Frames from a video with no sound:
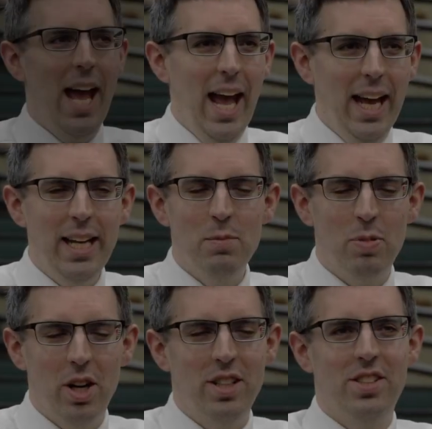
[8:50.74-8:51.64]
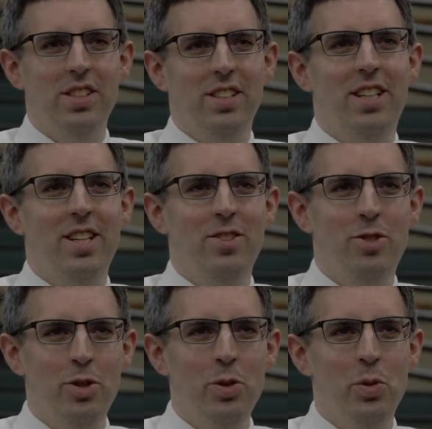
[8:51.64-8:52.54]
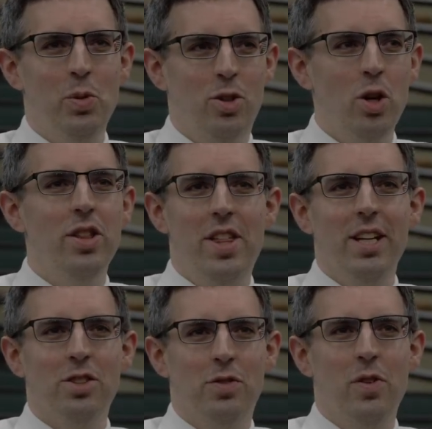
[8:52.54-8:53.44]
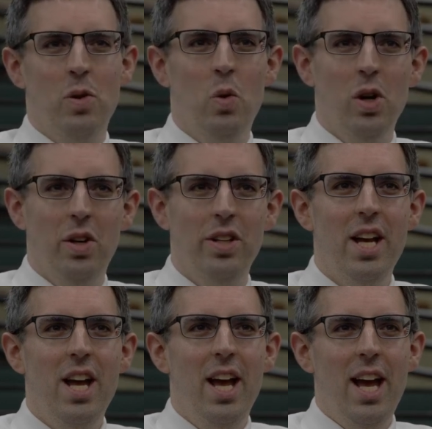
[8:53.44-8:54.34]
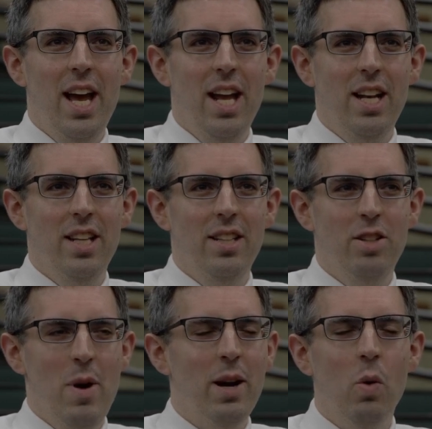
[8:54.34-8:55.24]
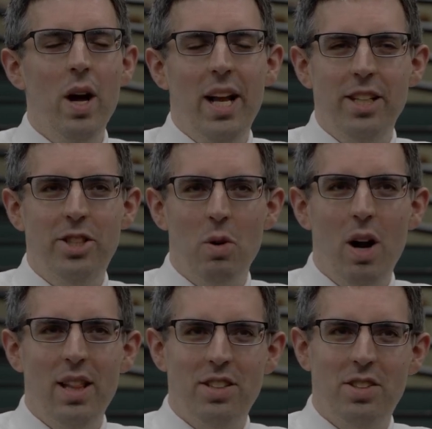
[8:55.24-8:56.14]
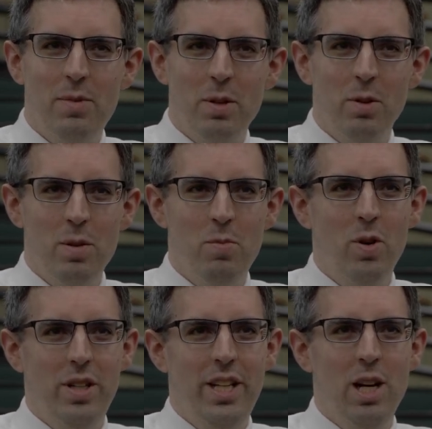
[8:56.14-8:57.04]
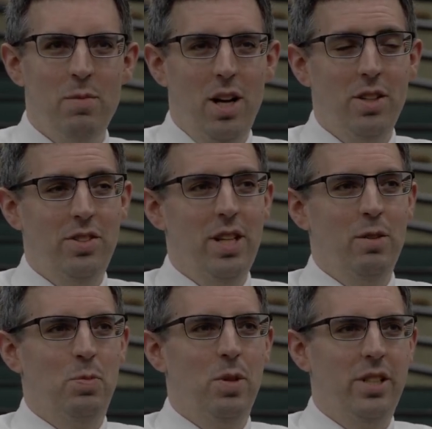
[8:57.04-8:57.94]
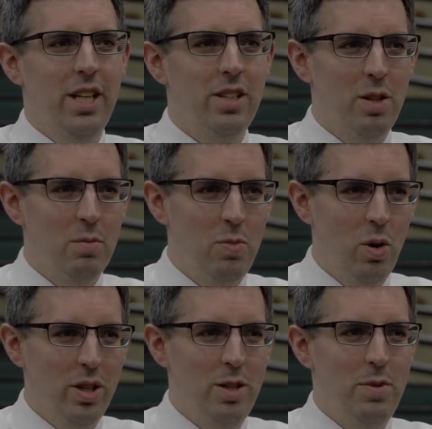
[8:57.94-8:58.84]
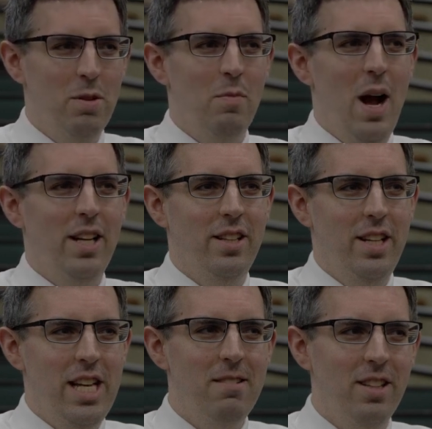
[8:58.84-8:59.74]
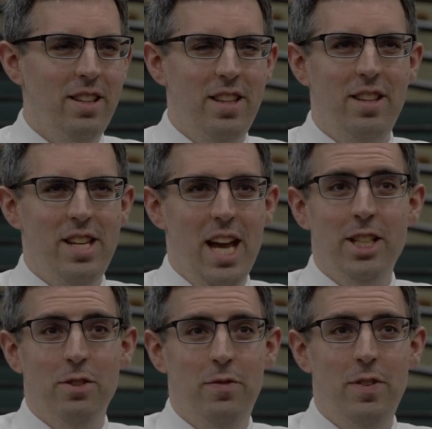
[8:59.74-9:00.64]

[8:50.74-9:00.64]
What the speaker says: Any person can do good things for the world. And no matter what age you are, that's something really important to hear, but I also think it was particularly important to be reminded that even at the age of